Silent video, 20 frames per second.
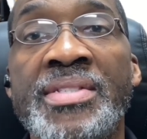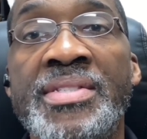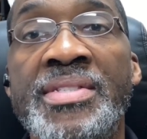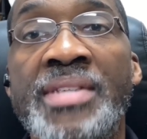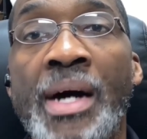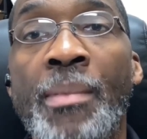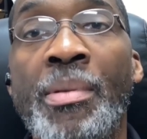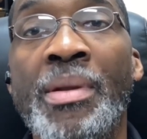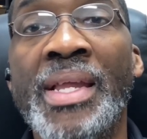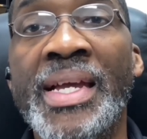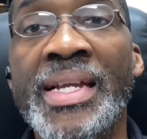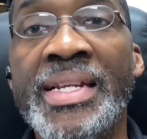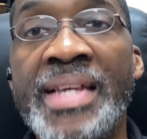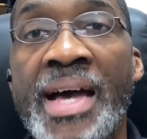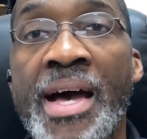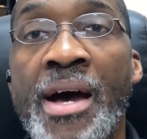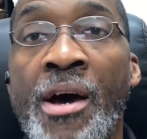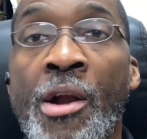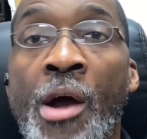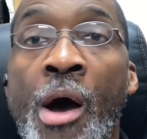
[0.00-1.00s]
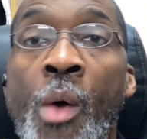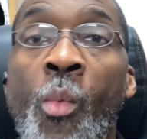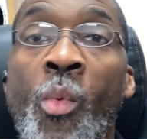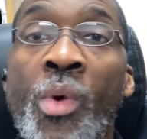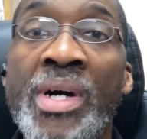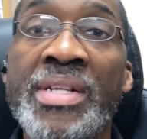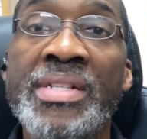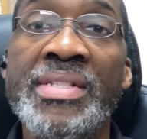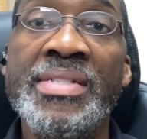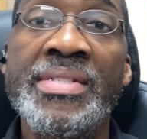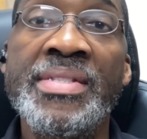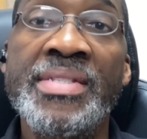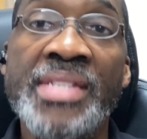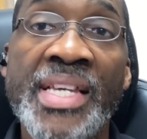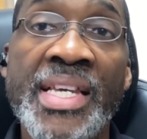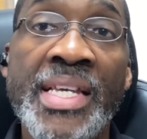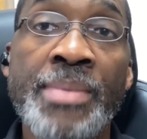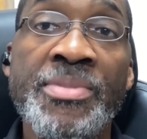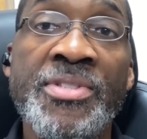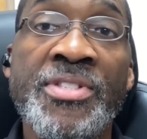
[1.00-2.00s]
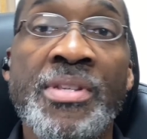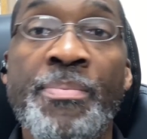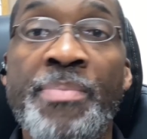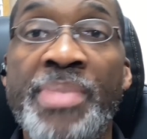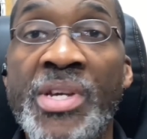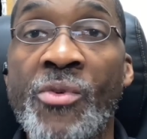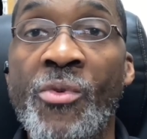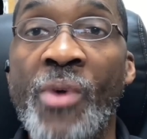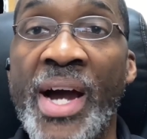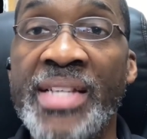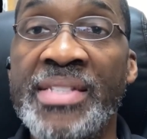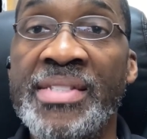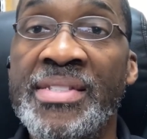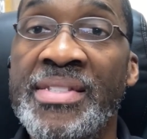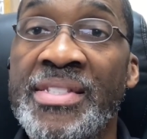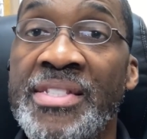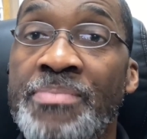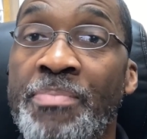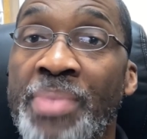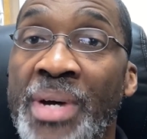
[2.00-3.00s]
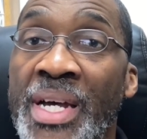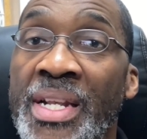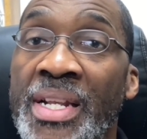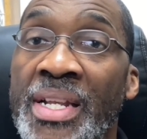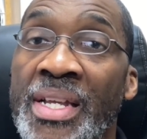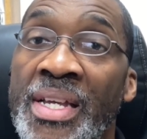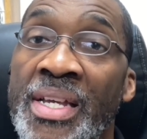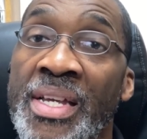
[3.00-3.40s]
doubling down on what seems to be righteousness, but